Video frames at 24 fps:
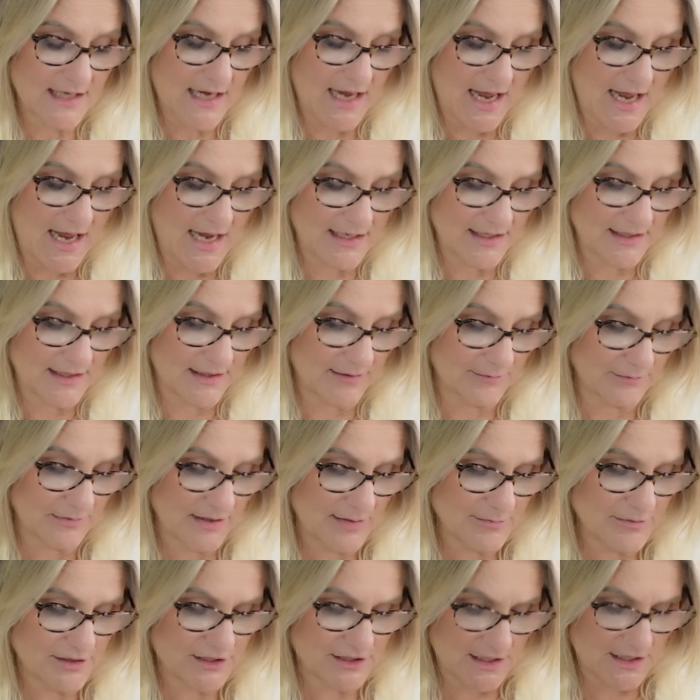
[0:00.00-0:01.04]
And
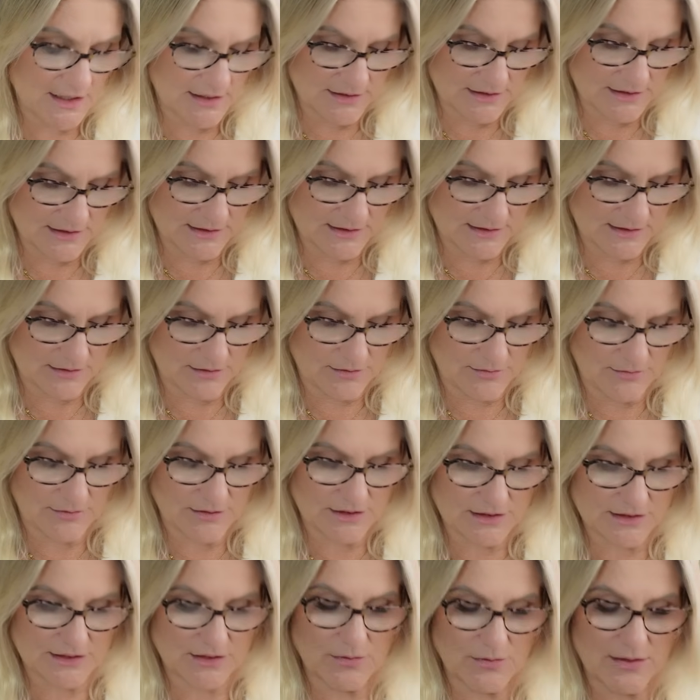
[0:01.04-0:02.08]
let me show you just
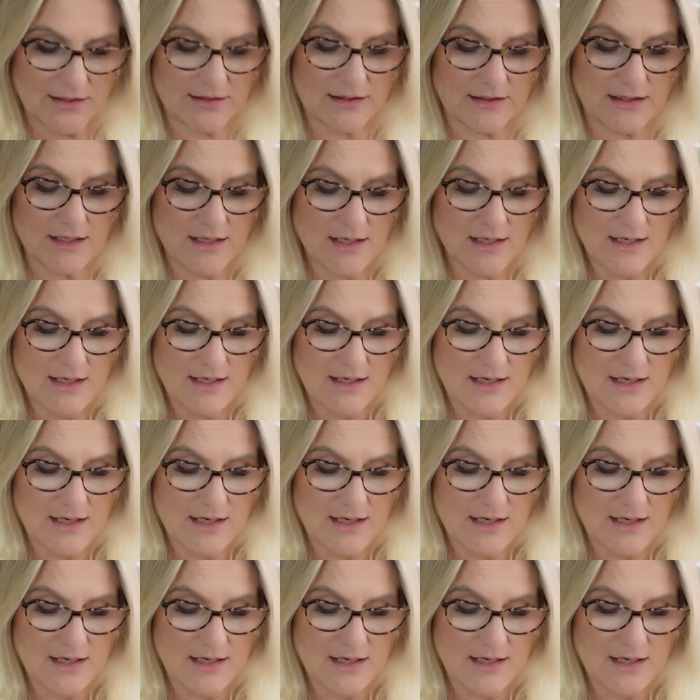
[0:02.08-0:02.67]
quickly.